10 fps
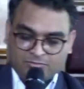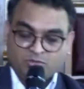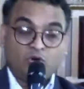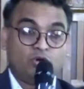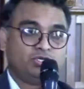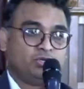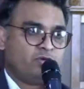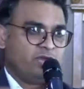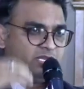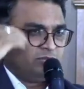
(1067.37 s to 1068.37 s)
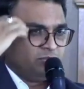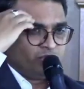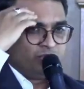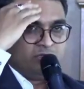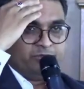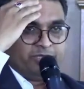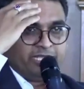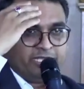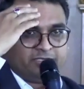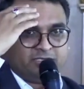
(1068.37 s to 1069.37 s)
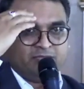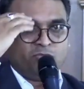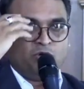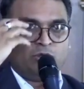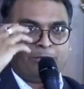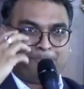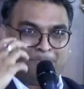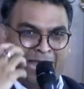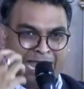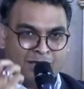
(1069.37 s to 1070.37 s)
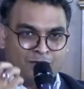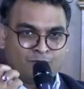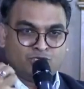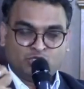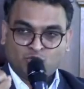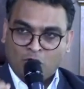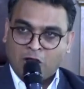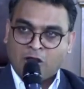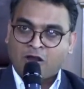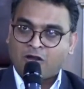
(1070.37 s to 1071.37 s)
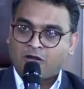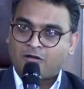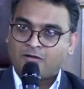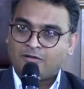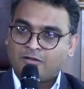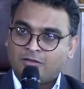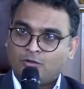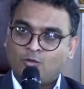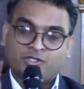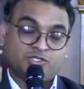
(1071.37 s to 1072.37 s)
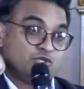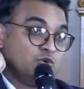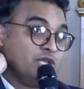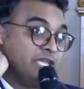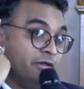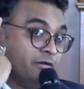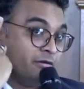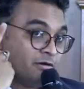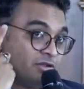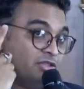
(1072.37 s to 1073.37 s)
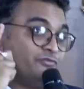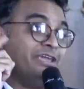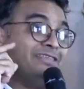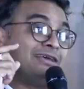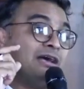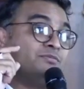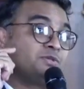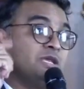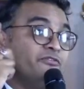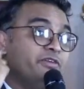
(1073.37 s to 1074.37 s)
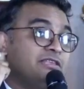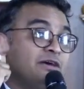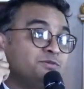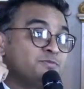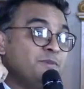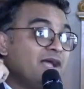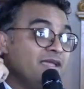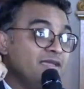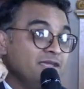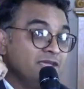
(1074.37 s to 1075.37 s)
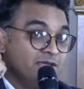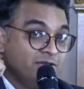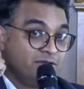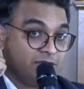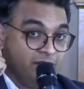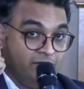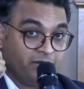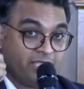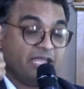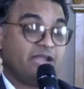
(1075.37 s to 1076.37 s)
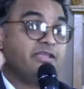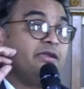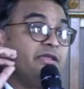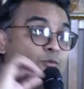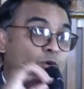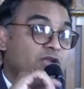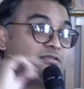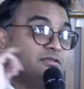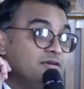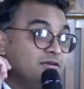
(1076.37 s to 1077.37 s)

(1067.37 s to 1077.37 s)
The more you read, the more you illuminate, the more empowered you are once you hear. The faith comes by hearing. And hearing what?